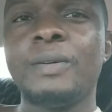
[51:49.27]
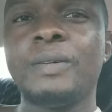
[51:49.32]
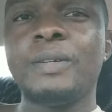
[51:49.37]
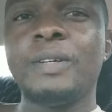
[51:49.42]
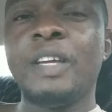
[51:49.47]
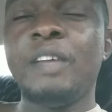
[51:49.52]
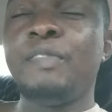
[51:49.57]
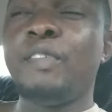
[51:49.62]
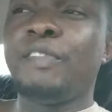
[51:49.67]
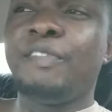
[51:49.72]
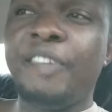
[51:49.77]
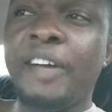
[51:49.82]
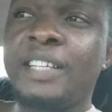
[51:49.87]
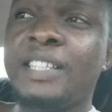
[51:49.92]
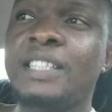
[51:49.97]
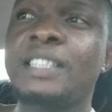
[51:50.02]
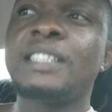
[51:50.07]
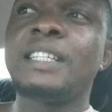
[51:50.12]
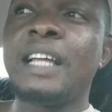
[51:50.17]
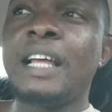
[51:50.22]
If you face
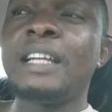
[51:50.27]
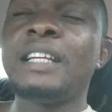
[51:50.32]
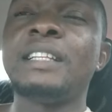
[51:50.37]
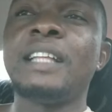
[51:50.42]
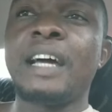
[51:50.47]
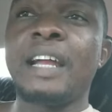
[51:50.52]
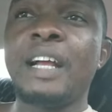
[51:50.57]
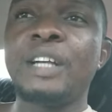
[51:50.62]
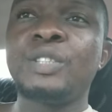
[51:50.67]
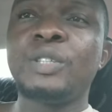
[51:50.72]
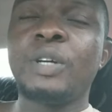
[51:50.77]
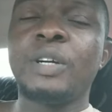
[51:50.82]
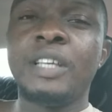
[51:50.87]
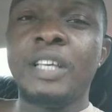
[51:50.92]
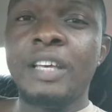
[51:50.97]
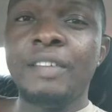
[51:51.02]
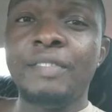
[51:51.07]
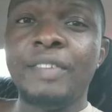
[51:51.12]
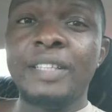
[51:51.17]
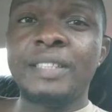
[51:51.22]
it in any direction,
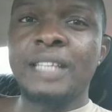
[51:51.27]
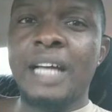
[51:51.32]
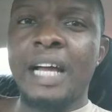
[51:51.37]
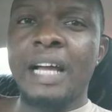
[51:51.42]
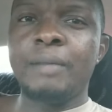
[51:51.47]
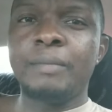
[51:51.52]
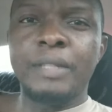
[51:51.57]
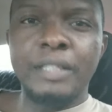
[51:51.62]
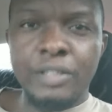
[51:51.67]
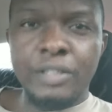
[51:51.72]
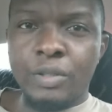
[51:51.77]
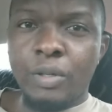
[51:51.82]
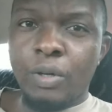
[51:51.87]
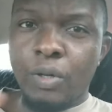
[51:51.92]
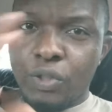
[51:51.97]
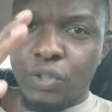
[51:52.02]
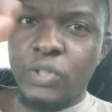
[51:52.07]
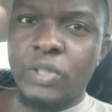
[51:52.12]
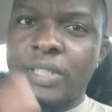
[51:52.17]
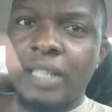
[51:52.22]
give it time. It's going
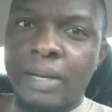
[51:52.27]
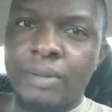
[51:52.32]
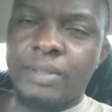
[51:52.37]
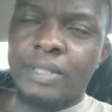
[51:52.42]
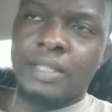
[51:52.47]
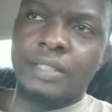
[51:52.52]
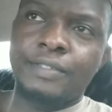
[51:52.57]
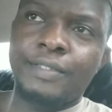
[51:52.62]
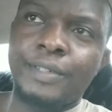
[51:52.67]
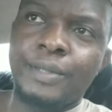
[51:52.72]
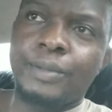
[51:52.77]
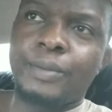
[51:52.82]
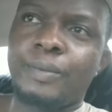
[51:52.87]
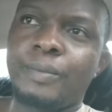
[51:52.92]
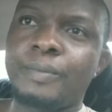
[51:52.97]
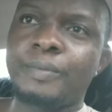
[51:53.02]
to sort out things for you.